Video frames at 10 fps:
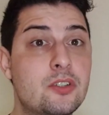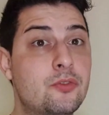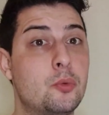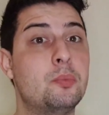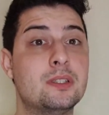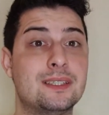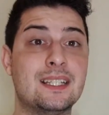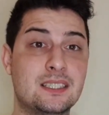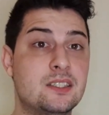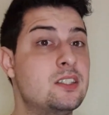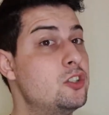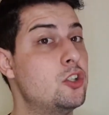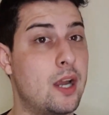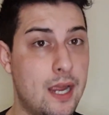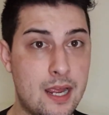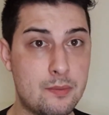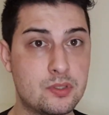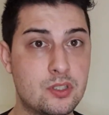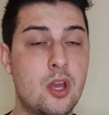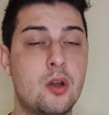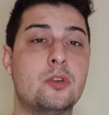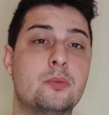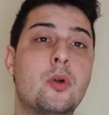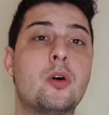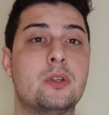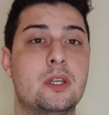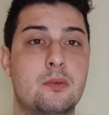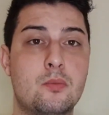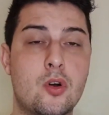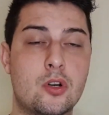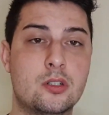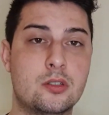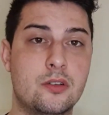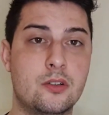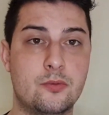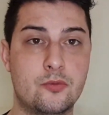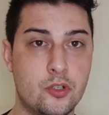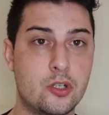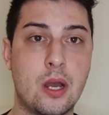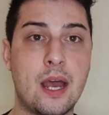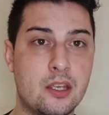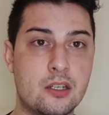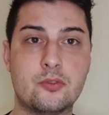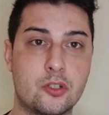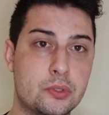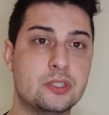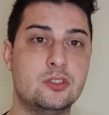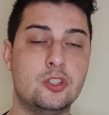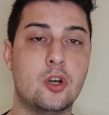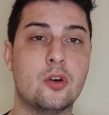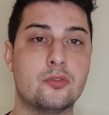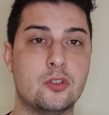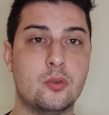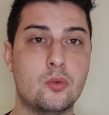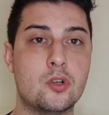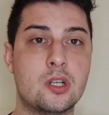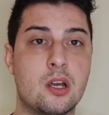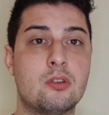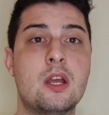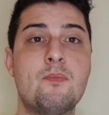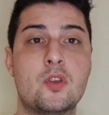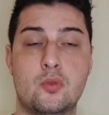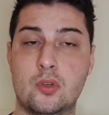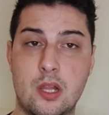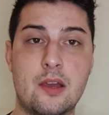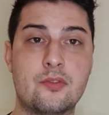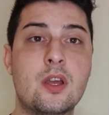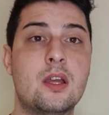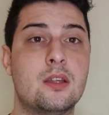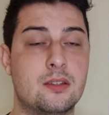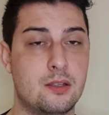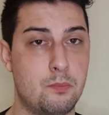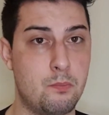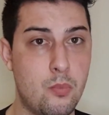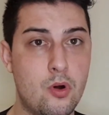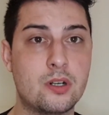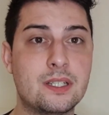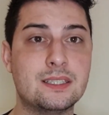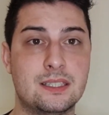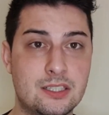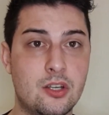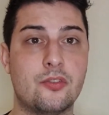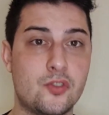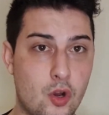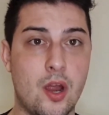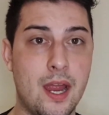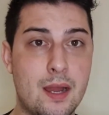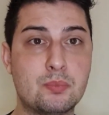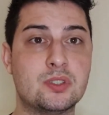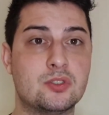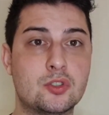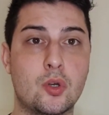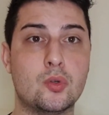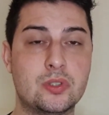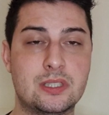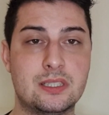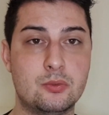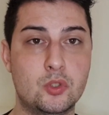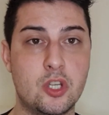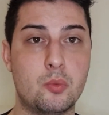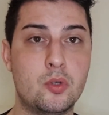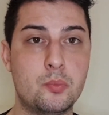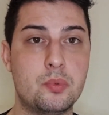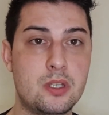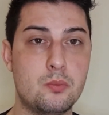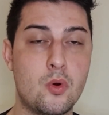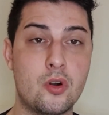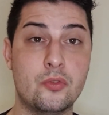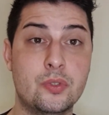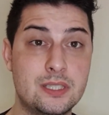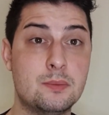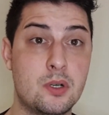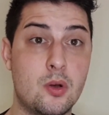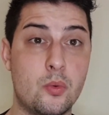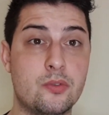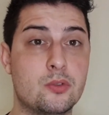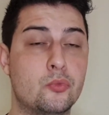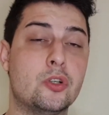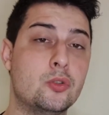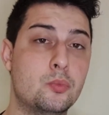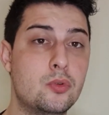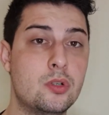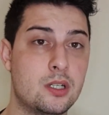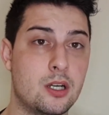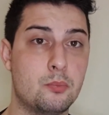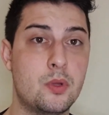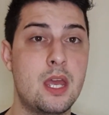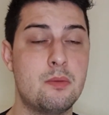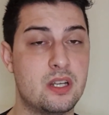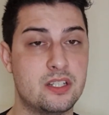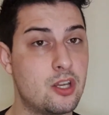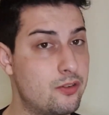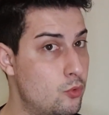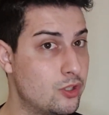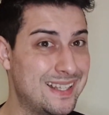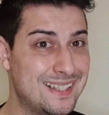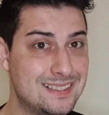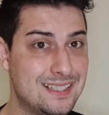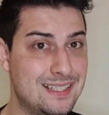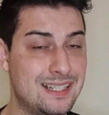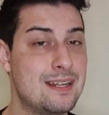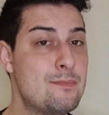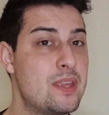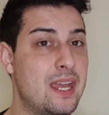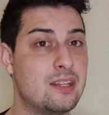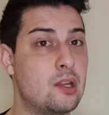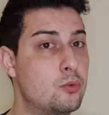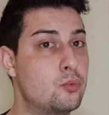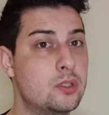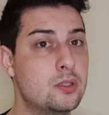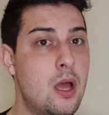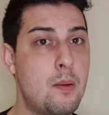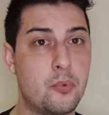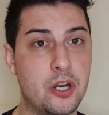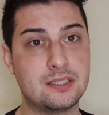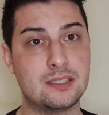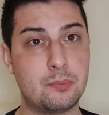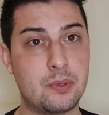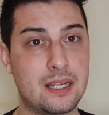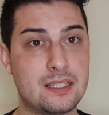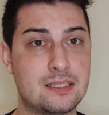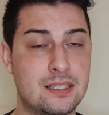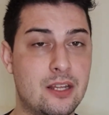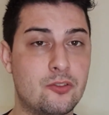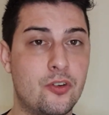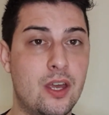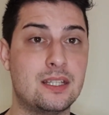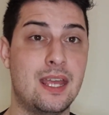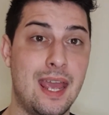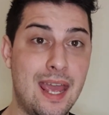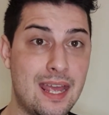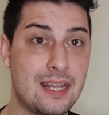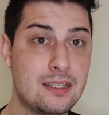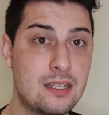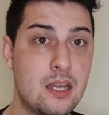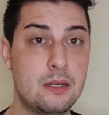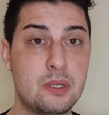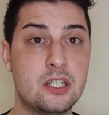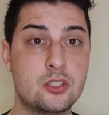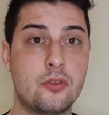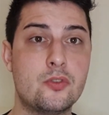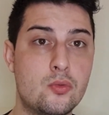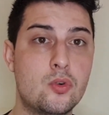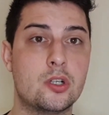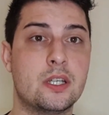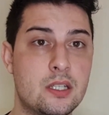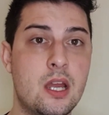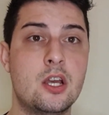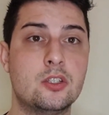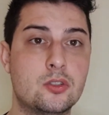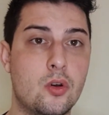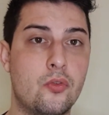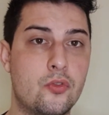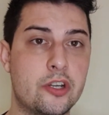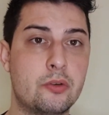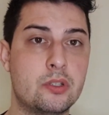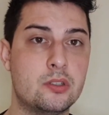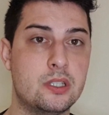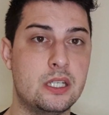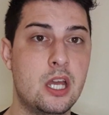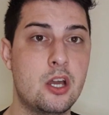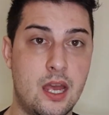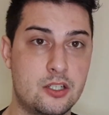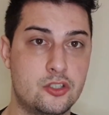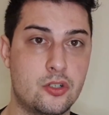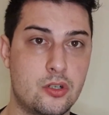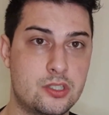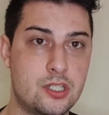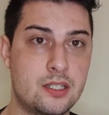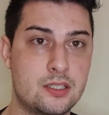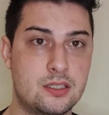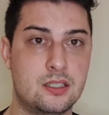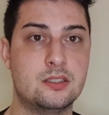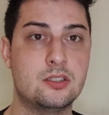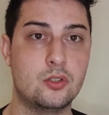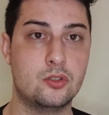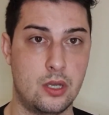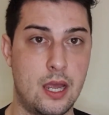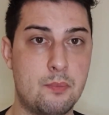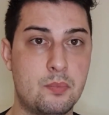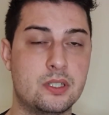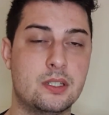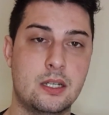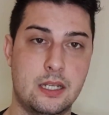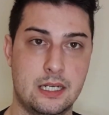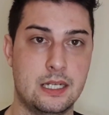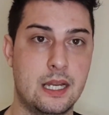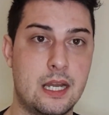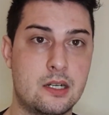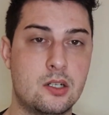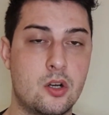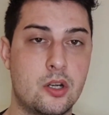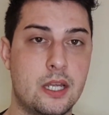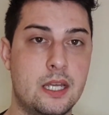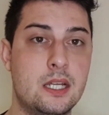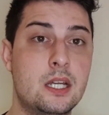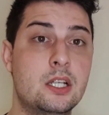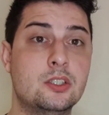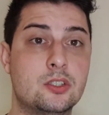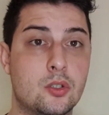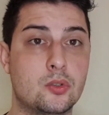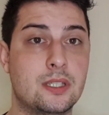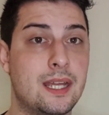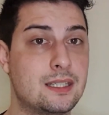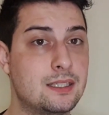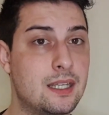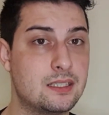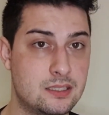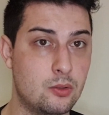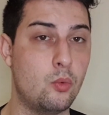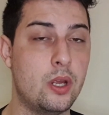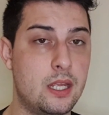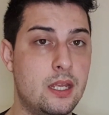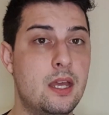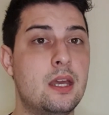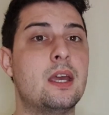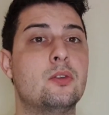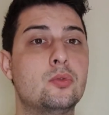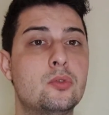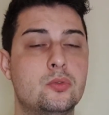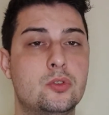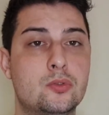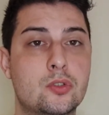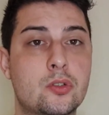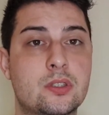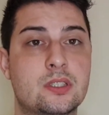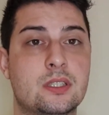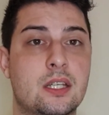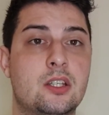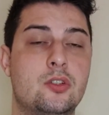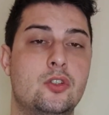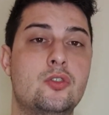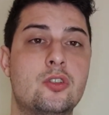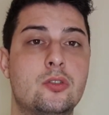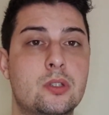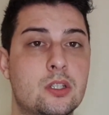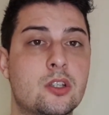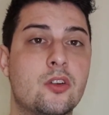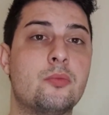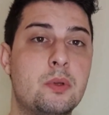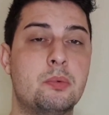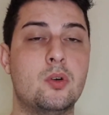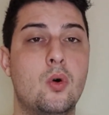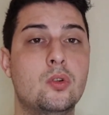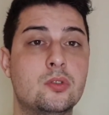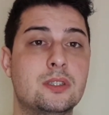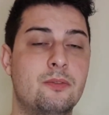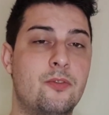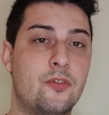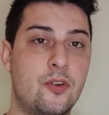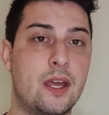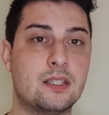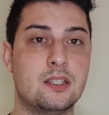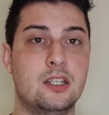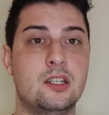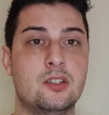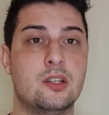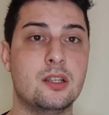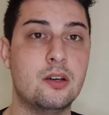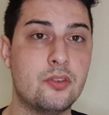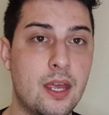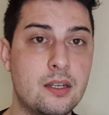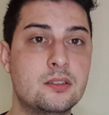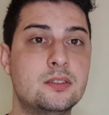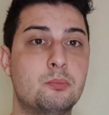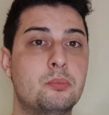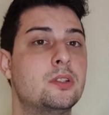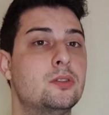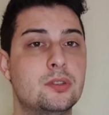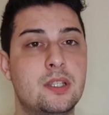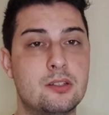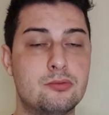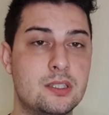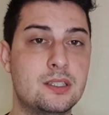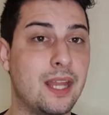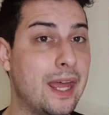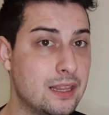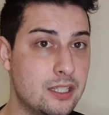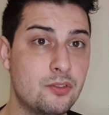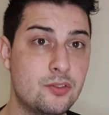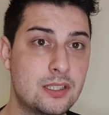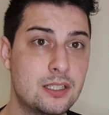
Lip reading: if you build density in your abs with probably a more higher frequency of the workout, you will have the more density of your abs, so they will be more visible even when you bulk up because you have more density, and they will press up against that fat, and because of you work it so frequently, angiogenesis to happen in there, okay? So that's a way. And you'll notice, like, usually a lot of people hold fat in the love handles, but do they really deadlift?